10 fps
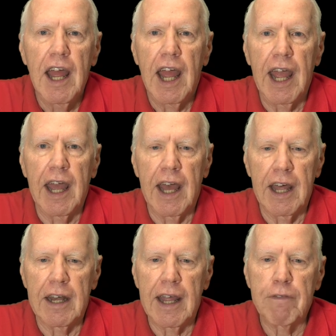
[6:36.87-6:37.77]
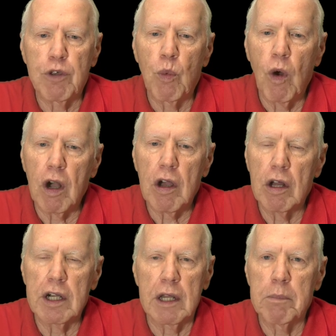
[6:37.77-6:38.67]
And if you walk
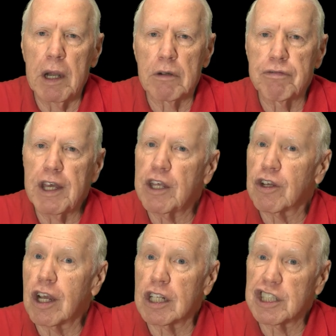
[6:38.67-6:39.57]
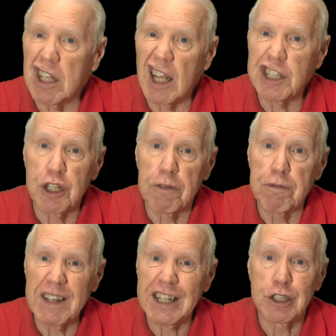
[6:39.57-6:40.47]
on it in bare feet, you're going to slice your
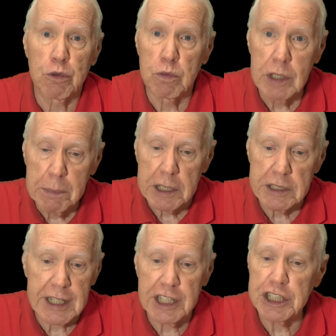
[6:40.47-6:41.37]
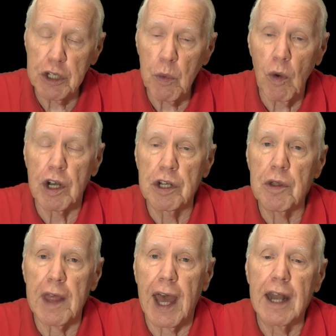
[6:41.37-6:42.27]
feet to ribbons. And you don't want to
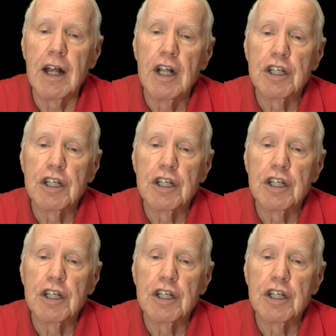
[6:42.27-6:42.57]
do that.